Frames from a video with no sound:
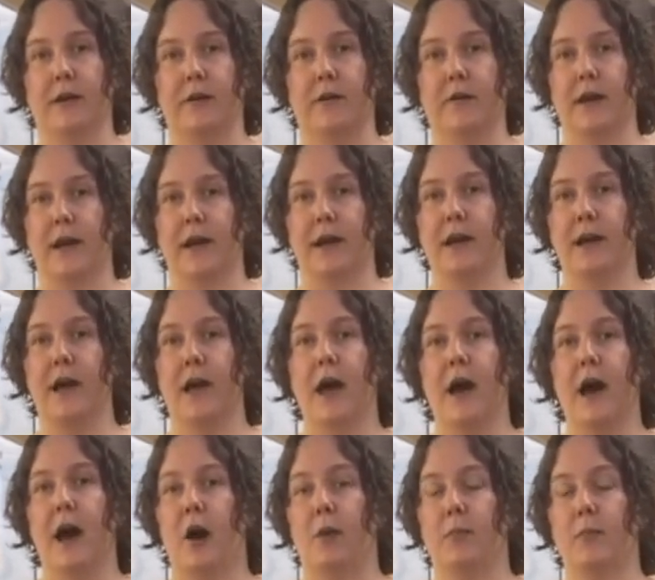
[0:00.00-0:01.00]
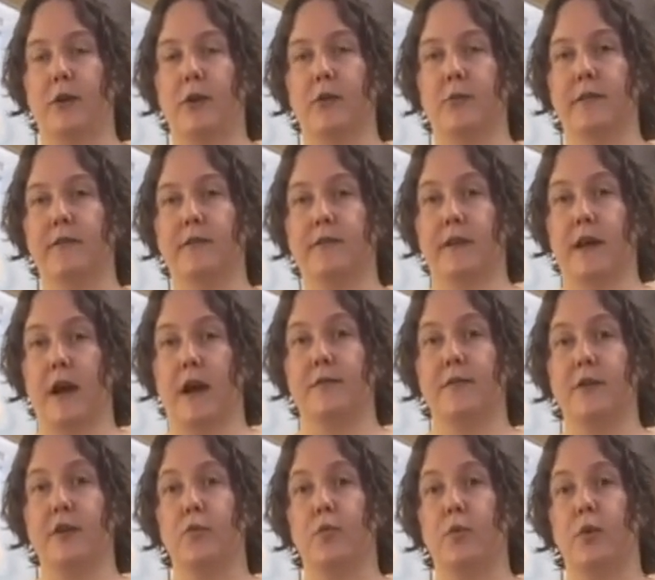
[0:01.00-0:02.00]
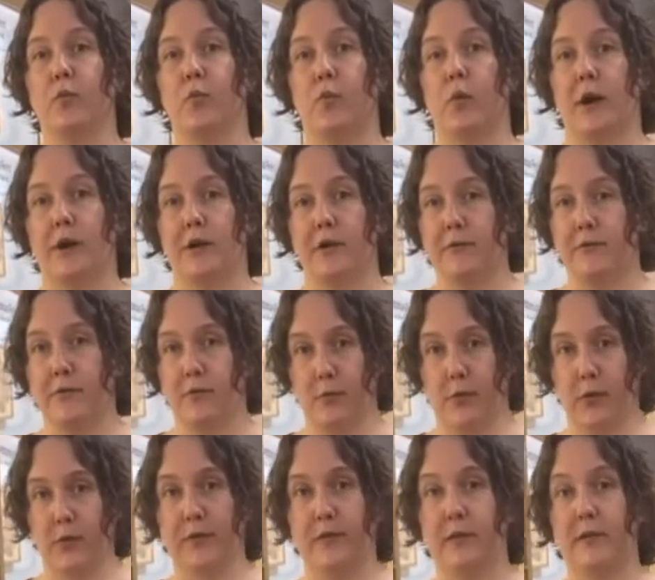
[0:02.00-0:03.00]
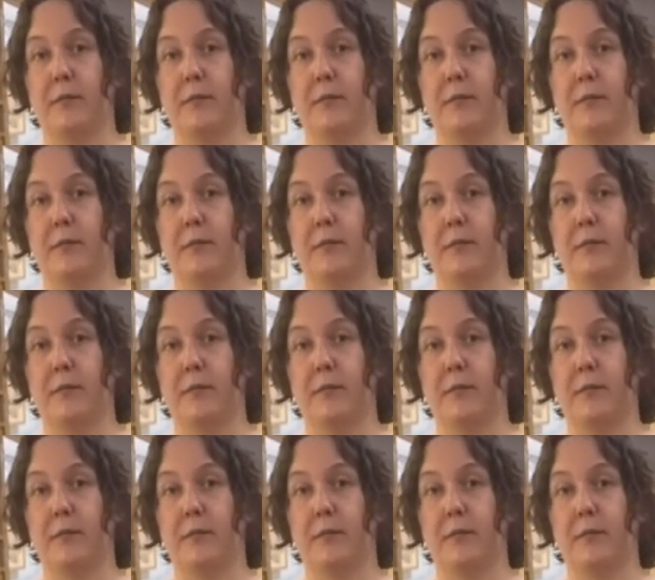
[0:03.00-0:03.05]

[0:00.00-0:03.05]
Okay, Alberta was covered with water for most of